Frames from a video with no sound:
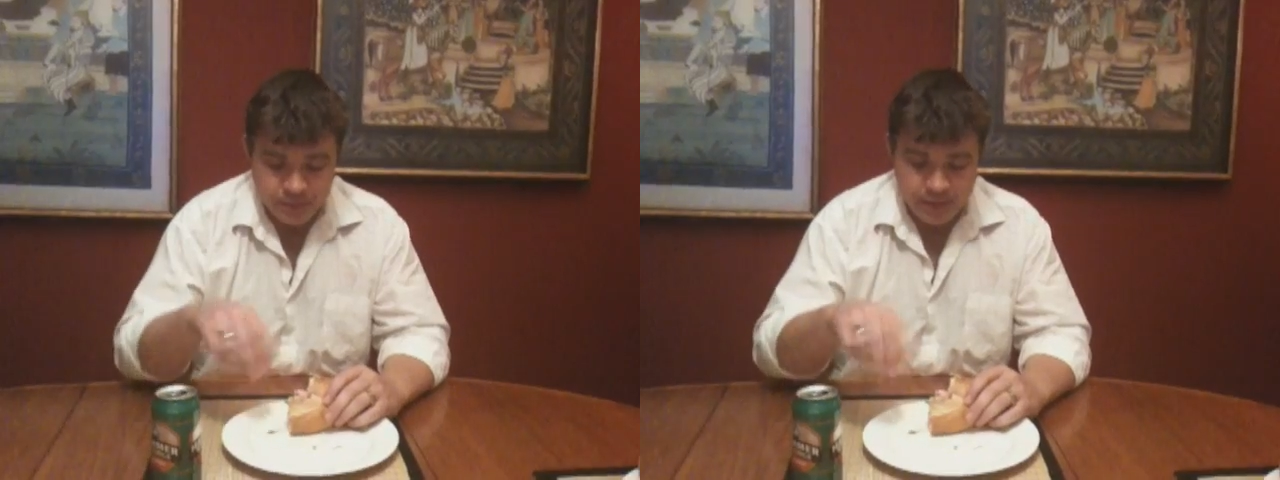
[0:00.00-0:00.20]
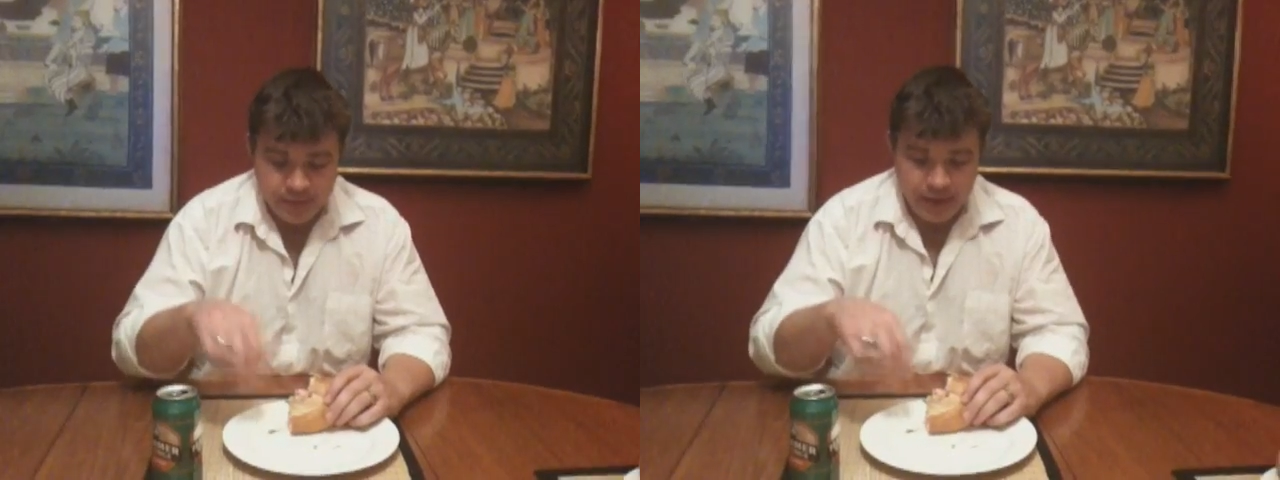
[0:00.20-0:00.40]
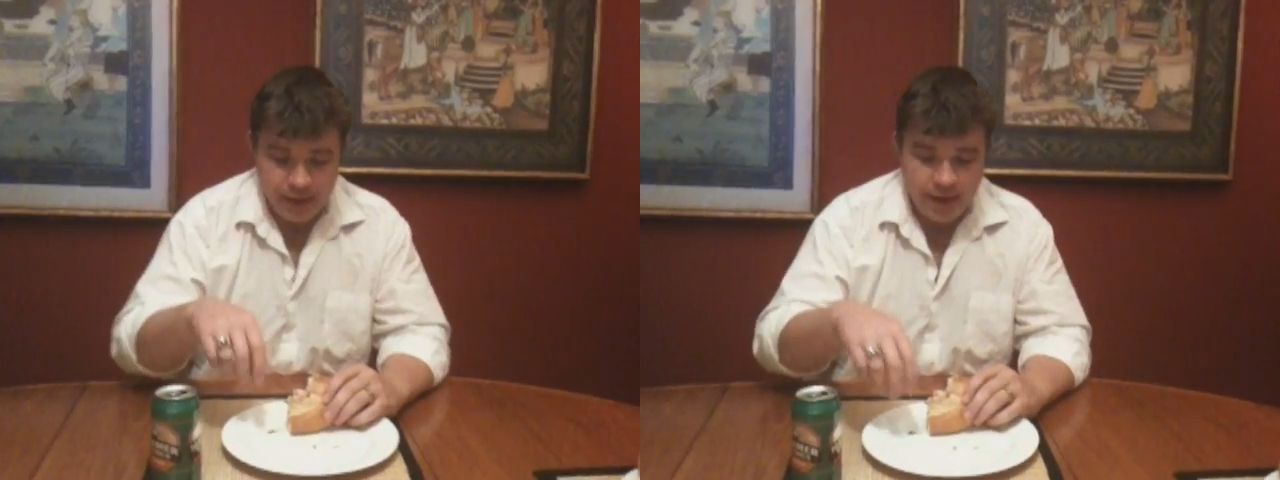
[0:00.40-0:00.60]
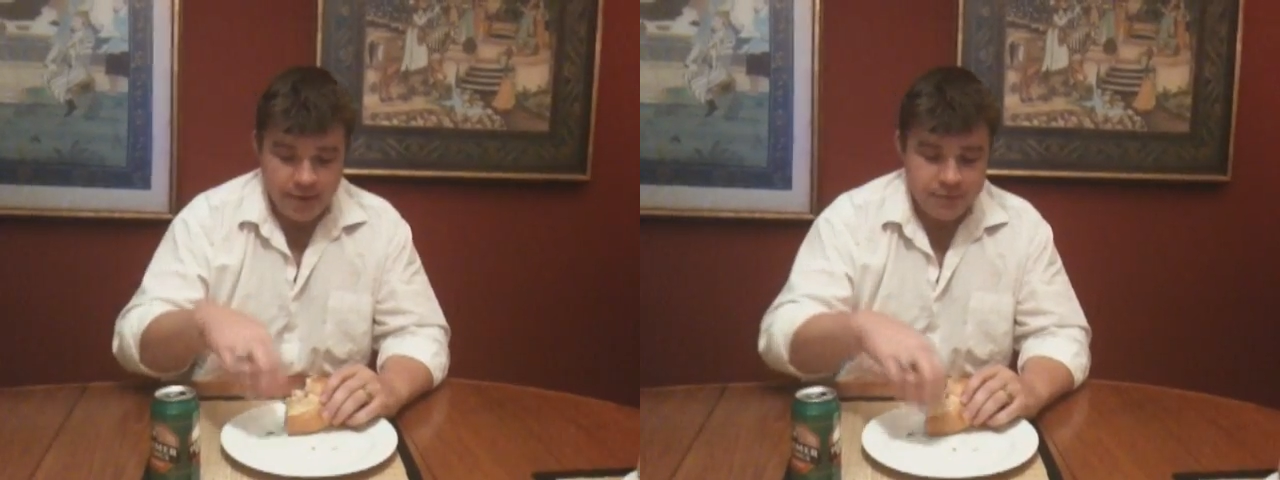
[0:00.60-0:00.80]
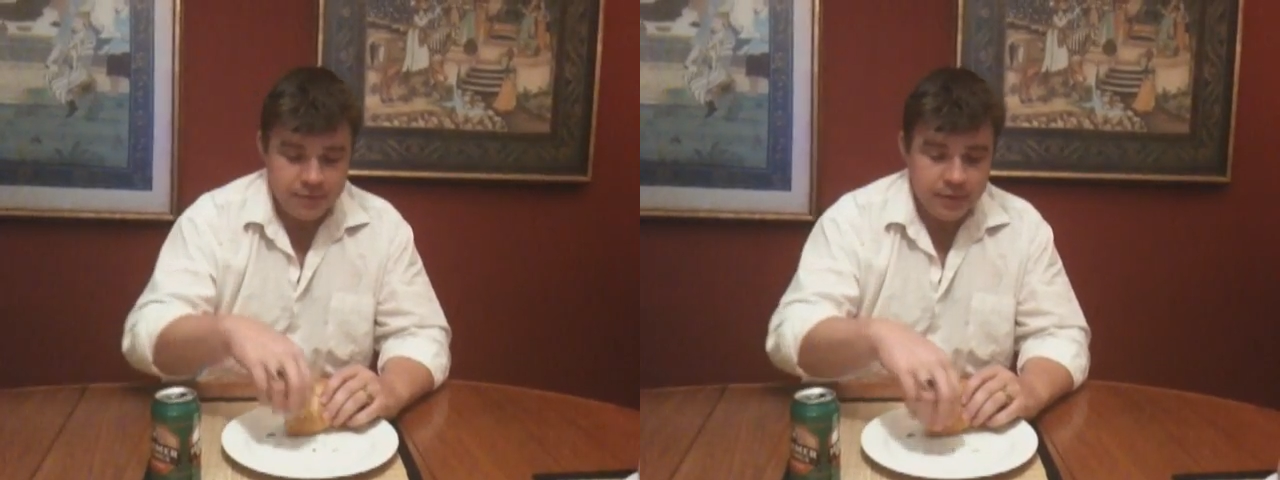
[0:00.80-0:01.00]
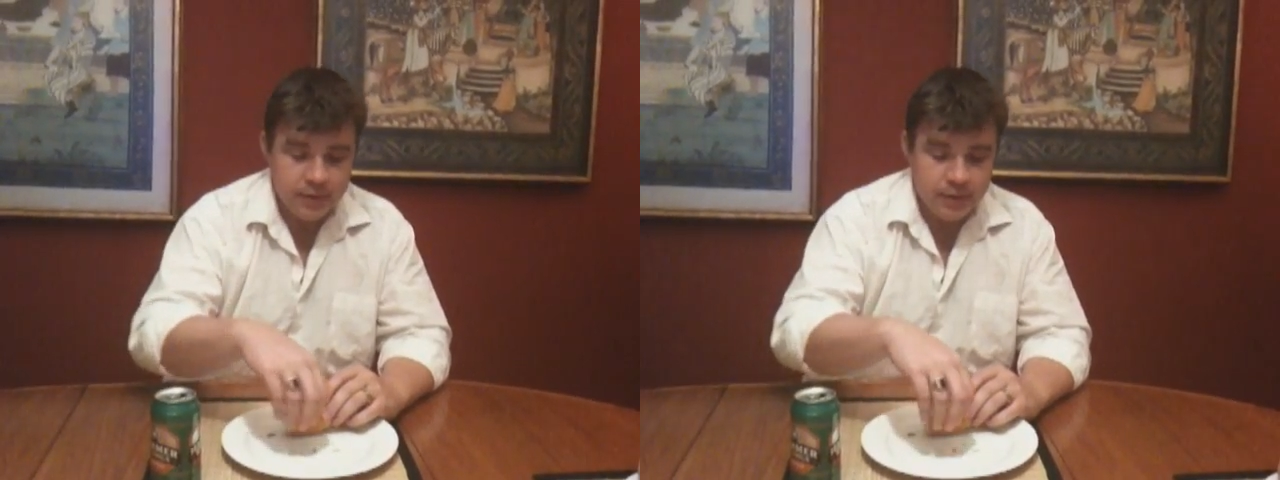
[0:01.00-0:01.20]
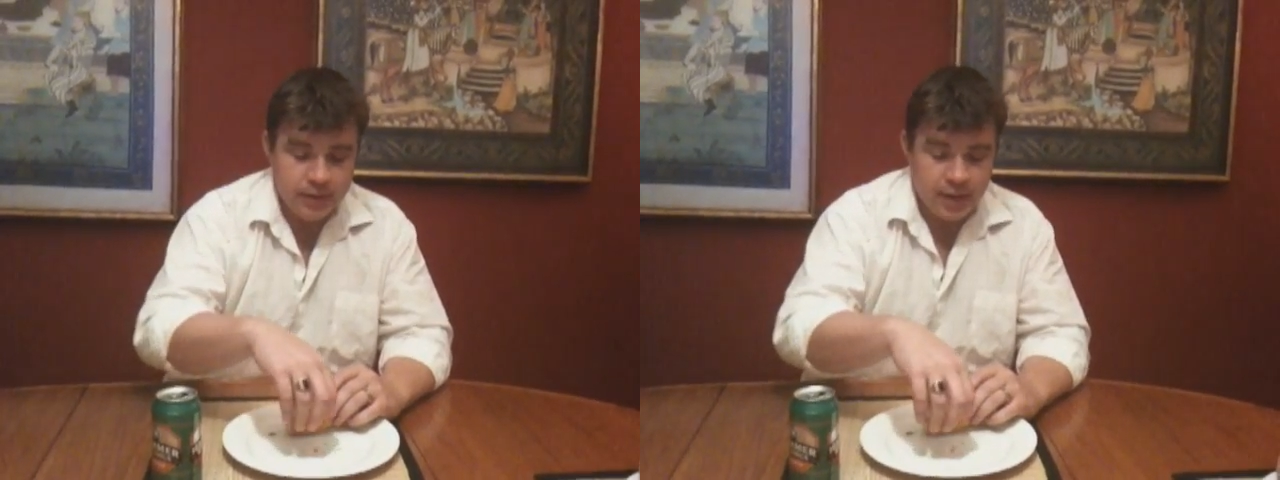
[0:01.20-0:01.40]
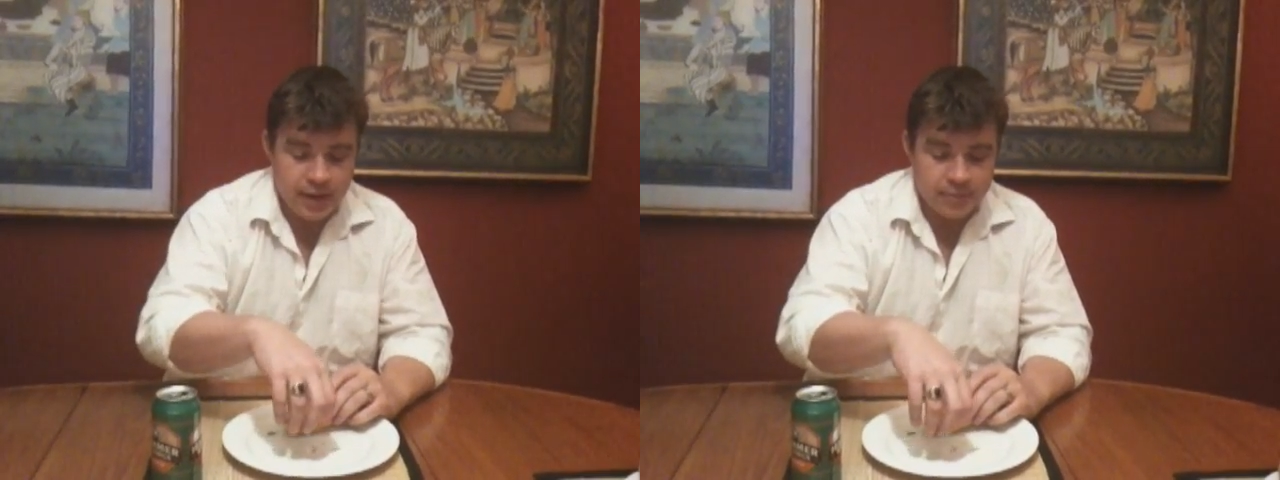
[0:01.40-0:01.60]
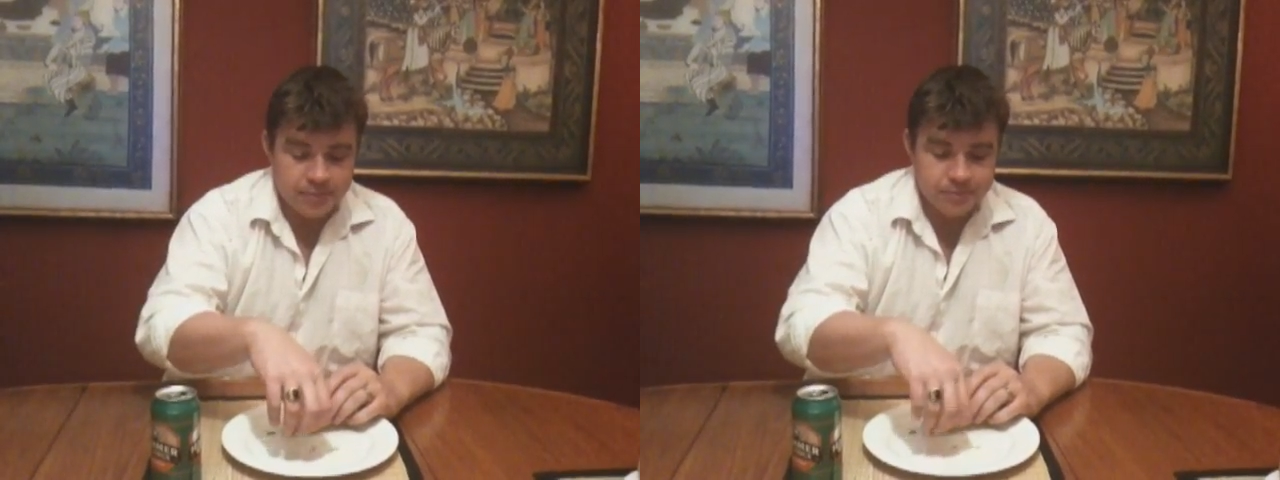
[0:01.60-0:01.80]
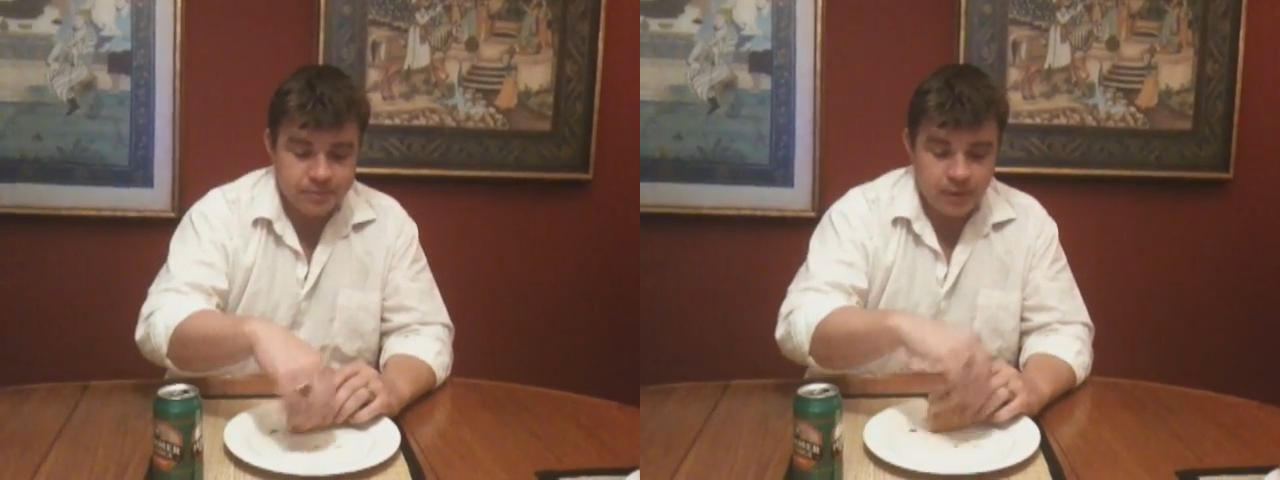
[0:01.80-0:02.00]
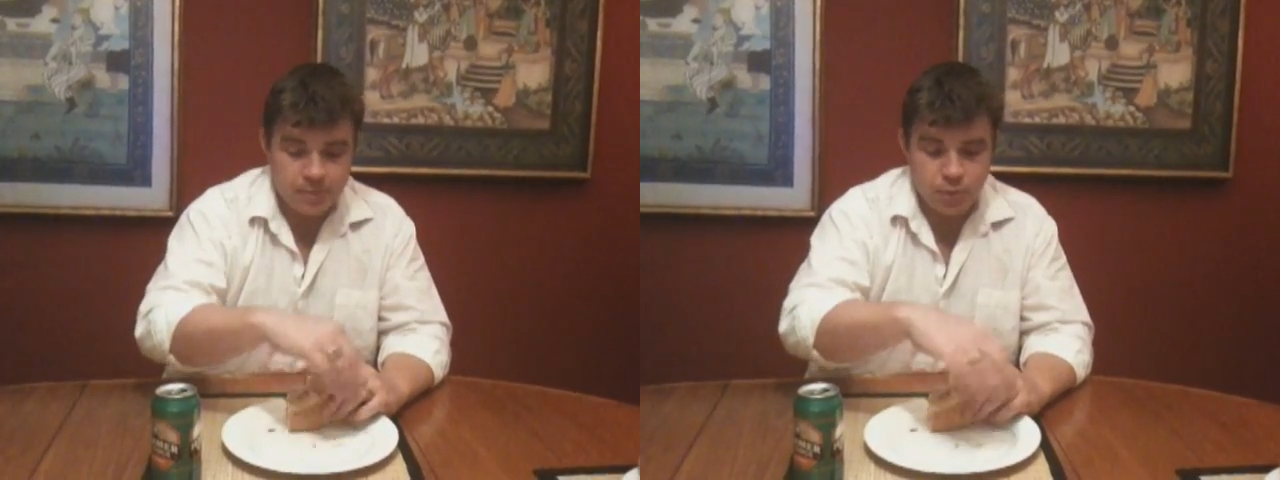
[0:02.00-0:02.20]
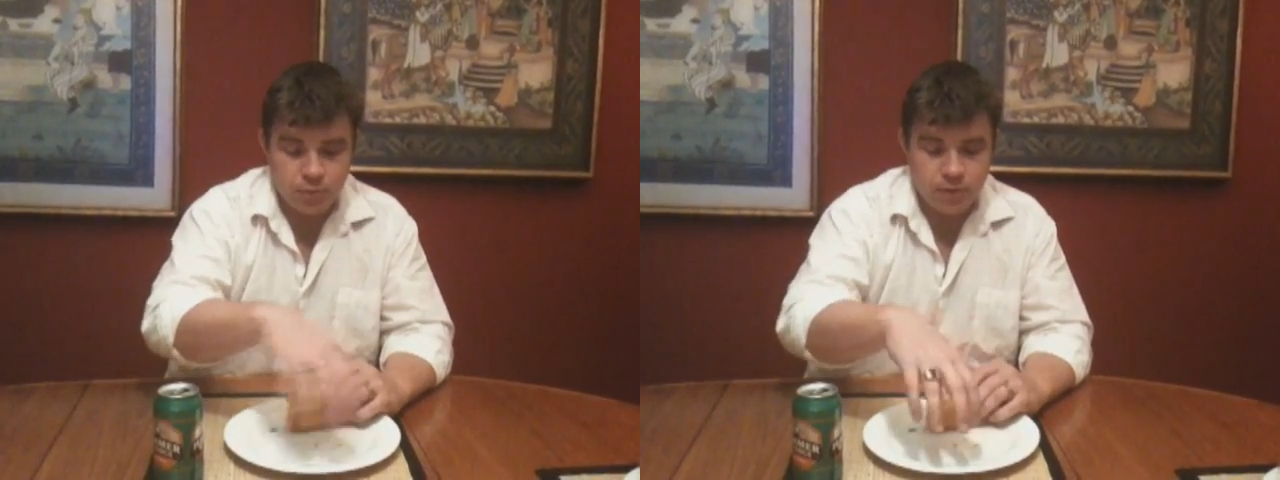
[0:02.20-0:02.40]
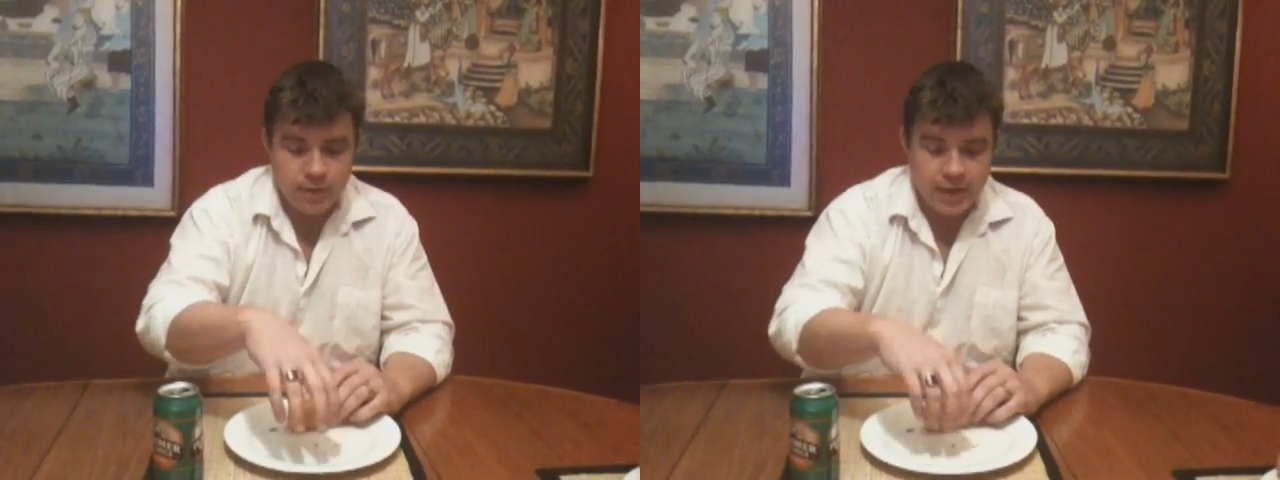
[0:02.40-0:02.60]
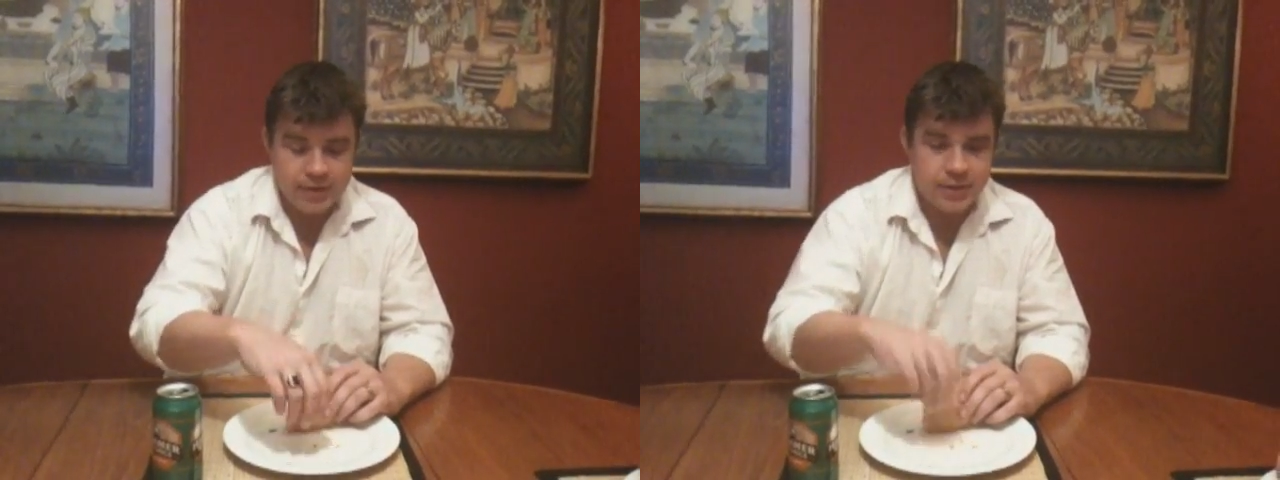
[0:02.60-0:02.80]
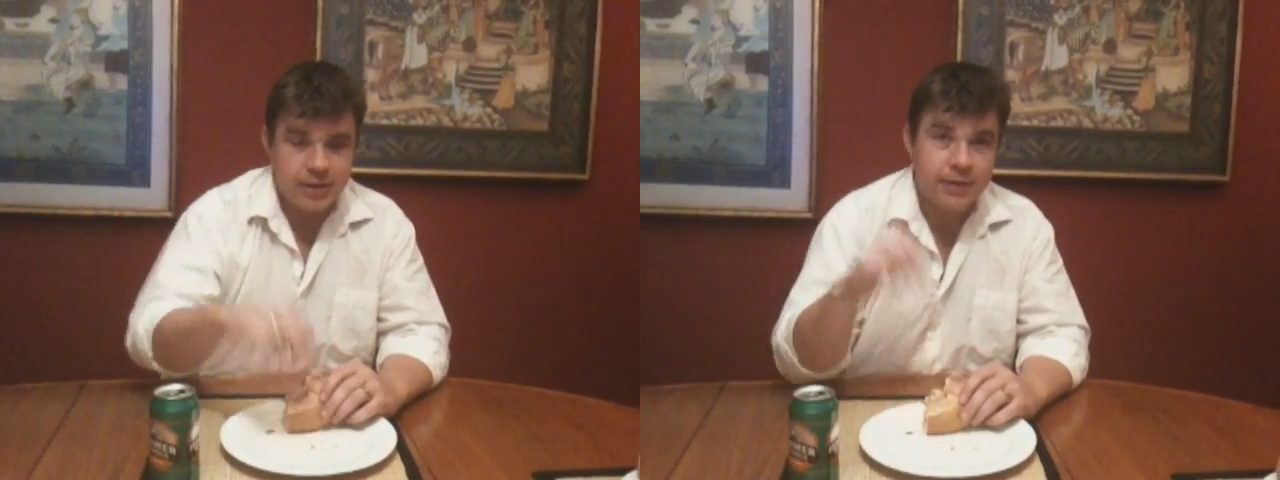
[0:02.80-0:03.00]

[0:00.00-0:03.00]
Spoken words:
and they have a pork roll counter,